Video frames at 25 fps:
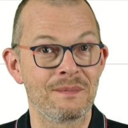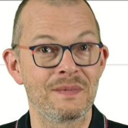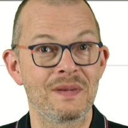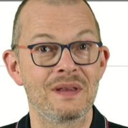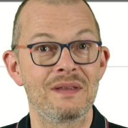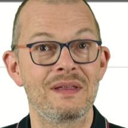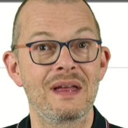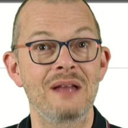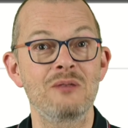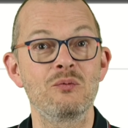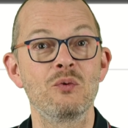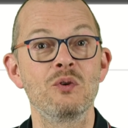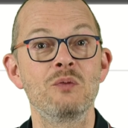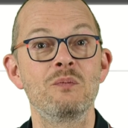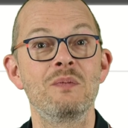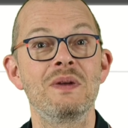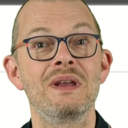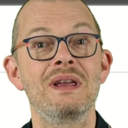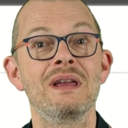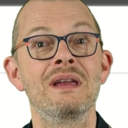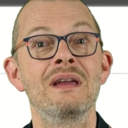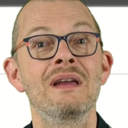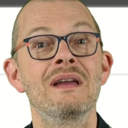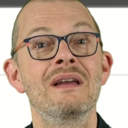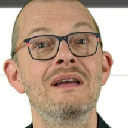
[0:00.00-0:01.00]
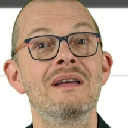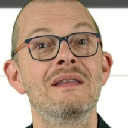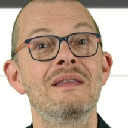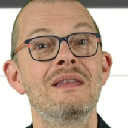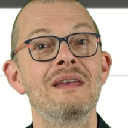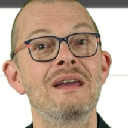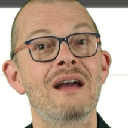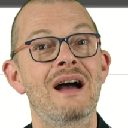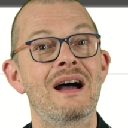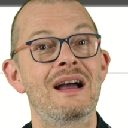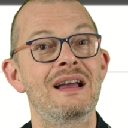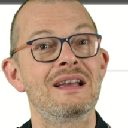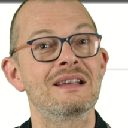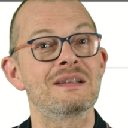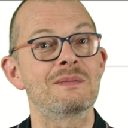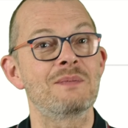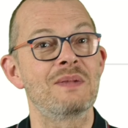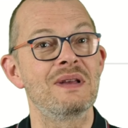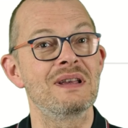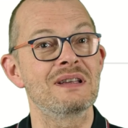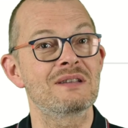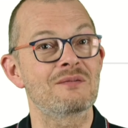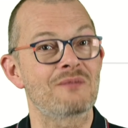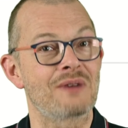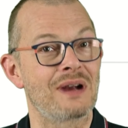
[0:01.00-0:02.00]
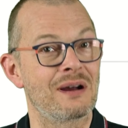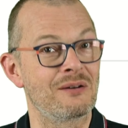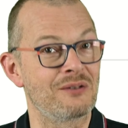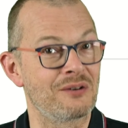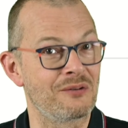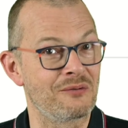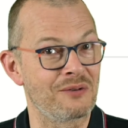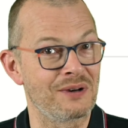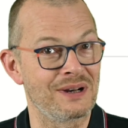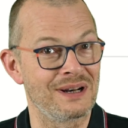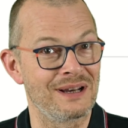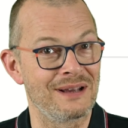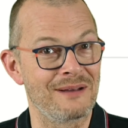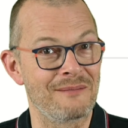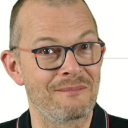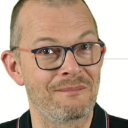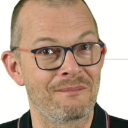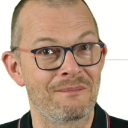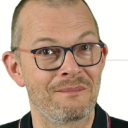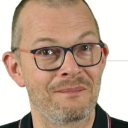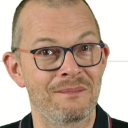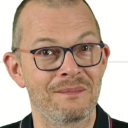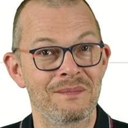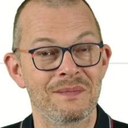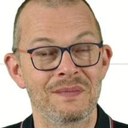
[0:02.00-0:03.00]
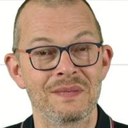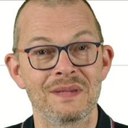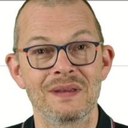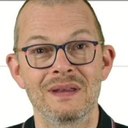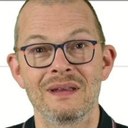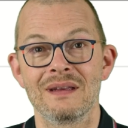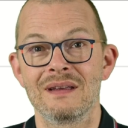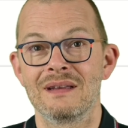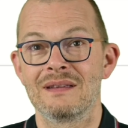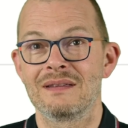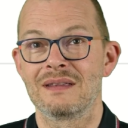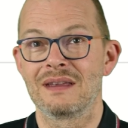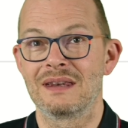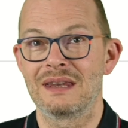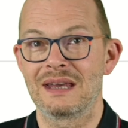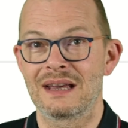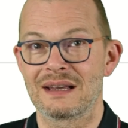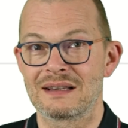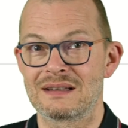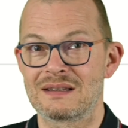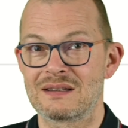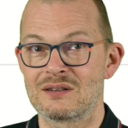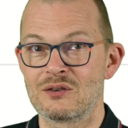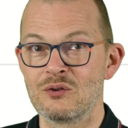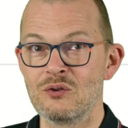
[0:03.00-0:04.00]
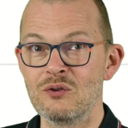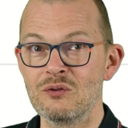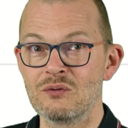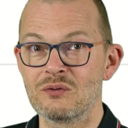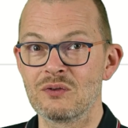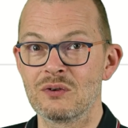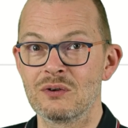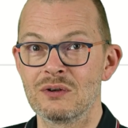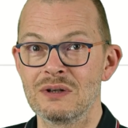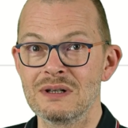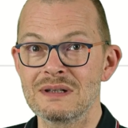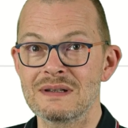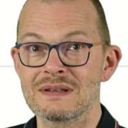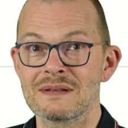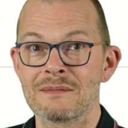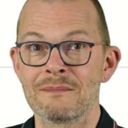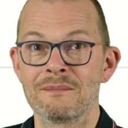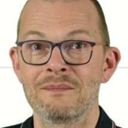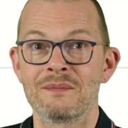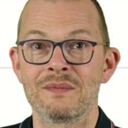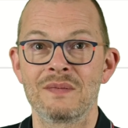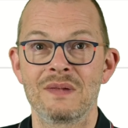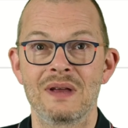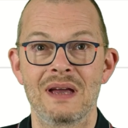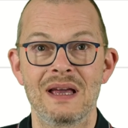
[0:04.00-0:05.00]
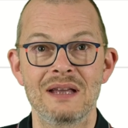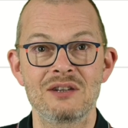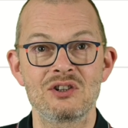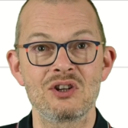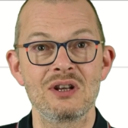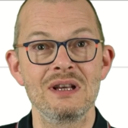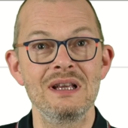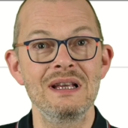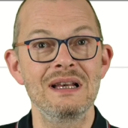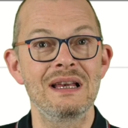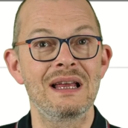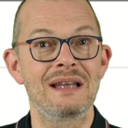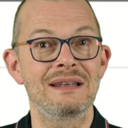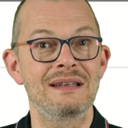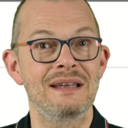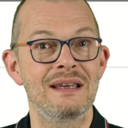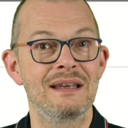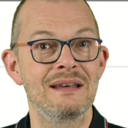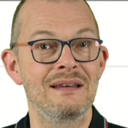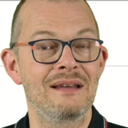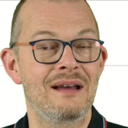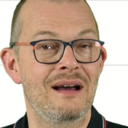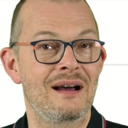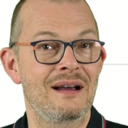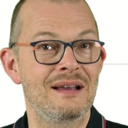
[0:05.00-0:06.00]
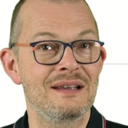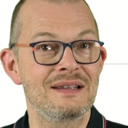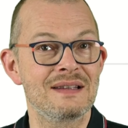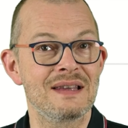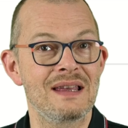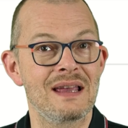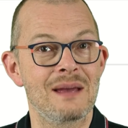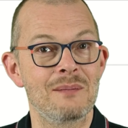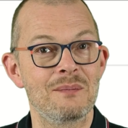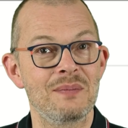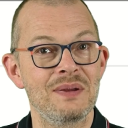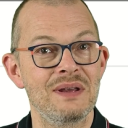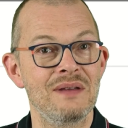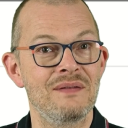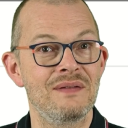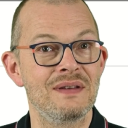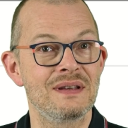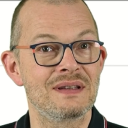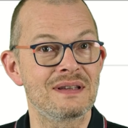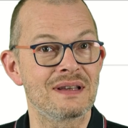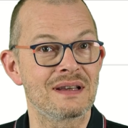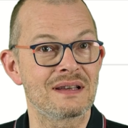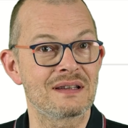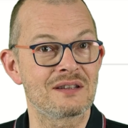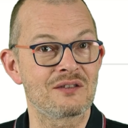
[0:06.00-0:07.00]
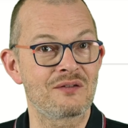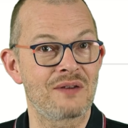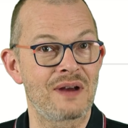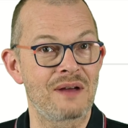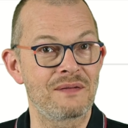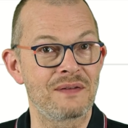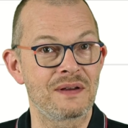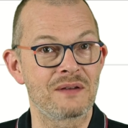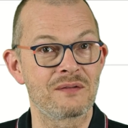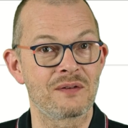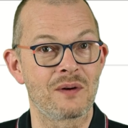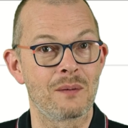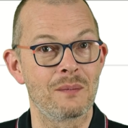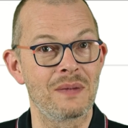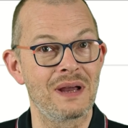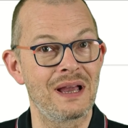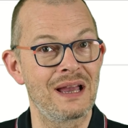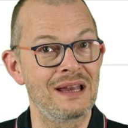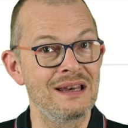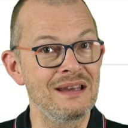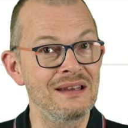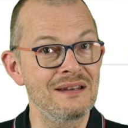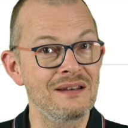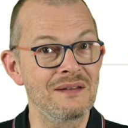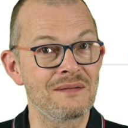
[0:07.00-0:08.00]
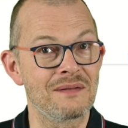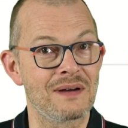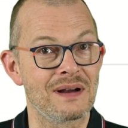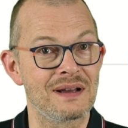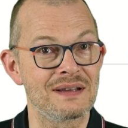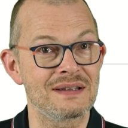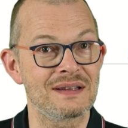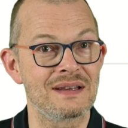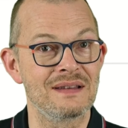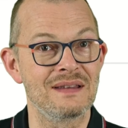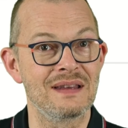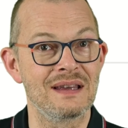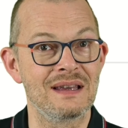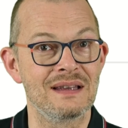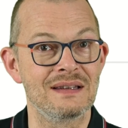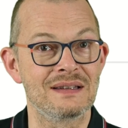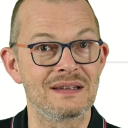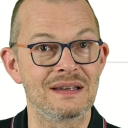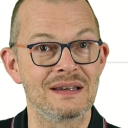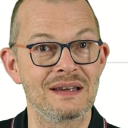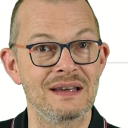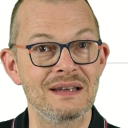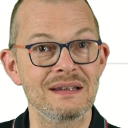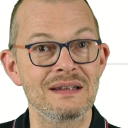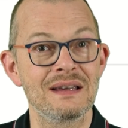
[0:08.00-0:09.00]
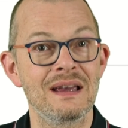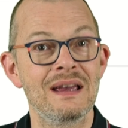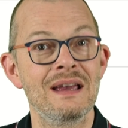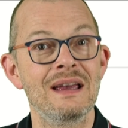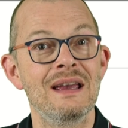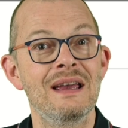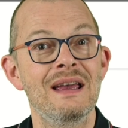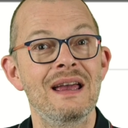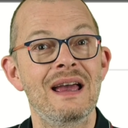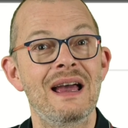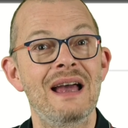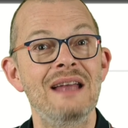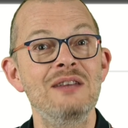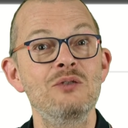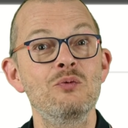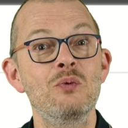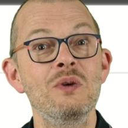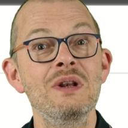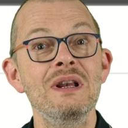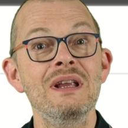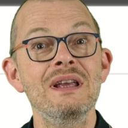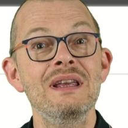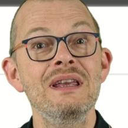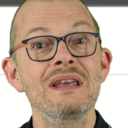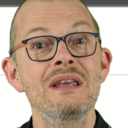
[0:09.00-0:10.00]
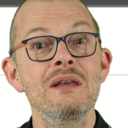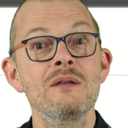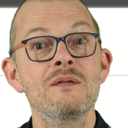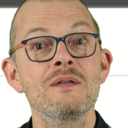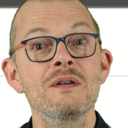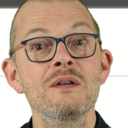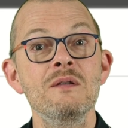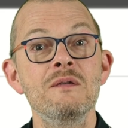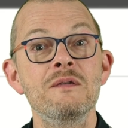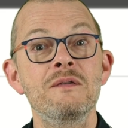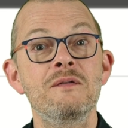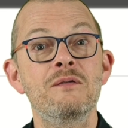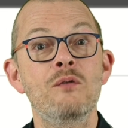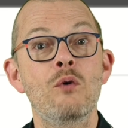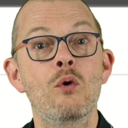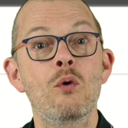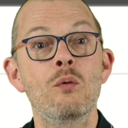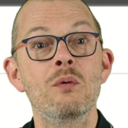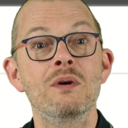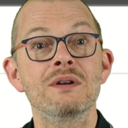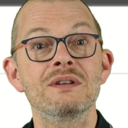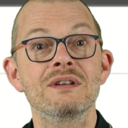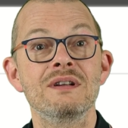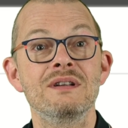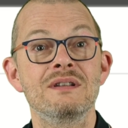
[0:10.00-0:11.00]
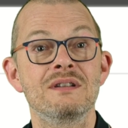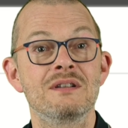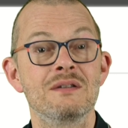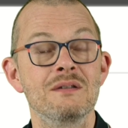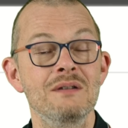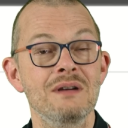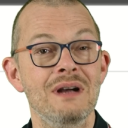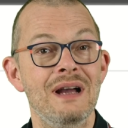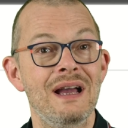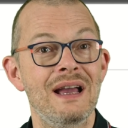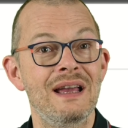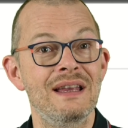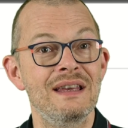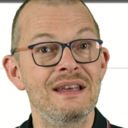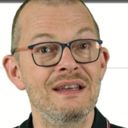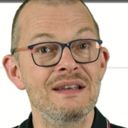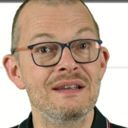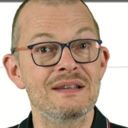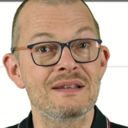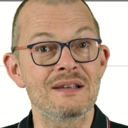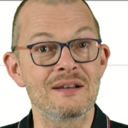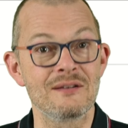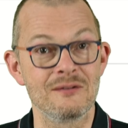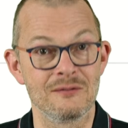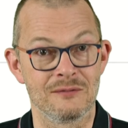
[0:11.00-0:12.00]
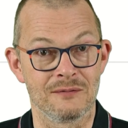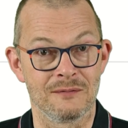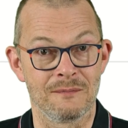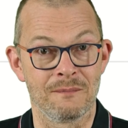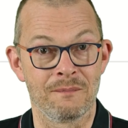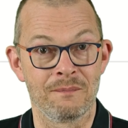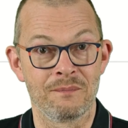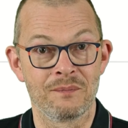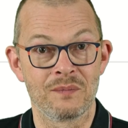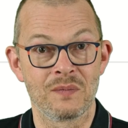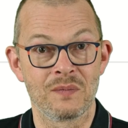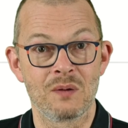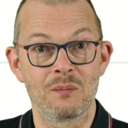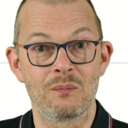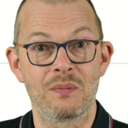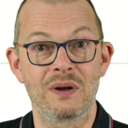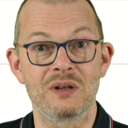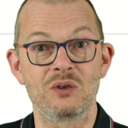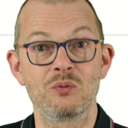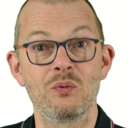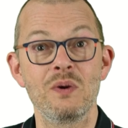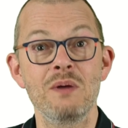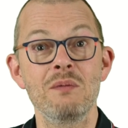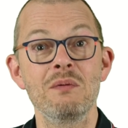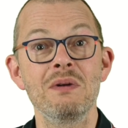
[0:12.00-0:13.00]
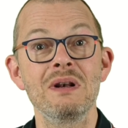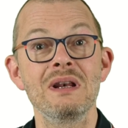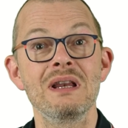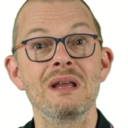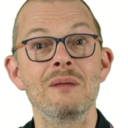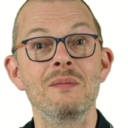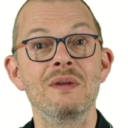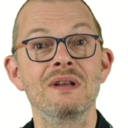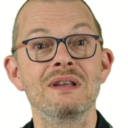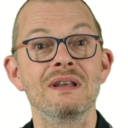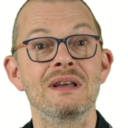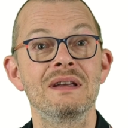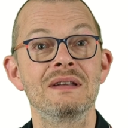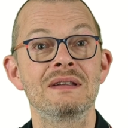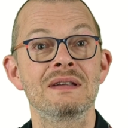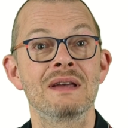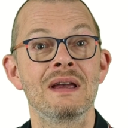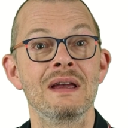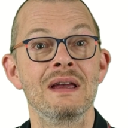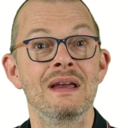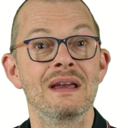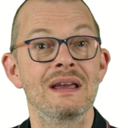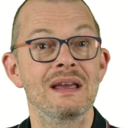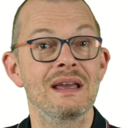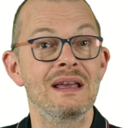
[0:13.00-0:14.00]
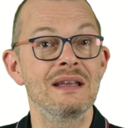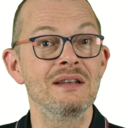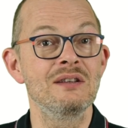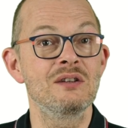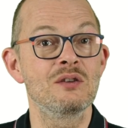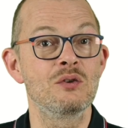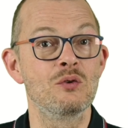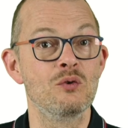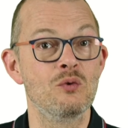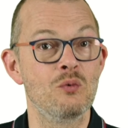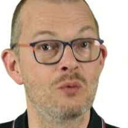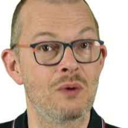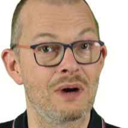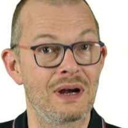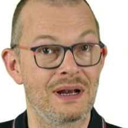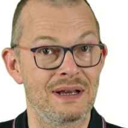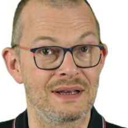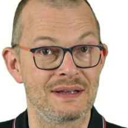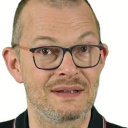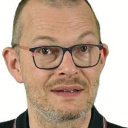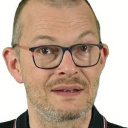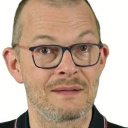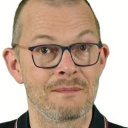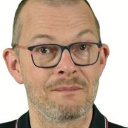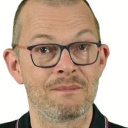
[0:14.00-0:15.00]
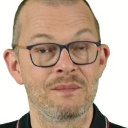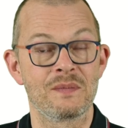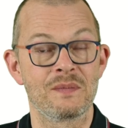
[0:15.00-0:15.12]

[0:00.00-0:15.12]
That would be the ISP's router really. The next 2 rules actually let in ICMP-v6 traffic from any device in the internet and will even forward it to any zone. But we will limit it in 2 ways.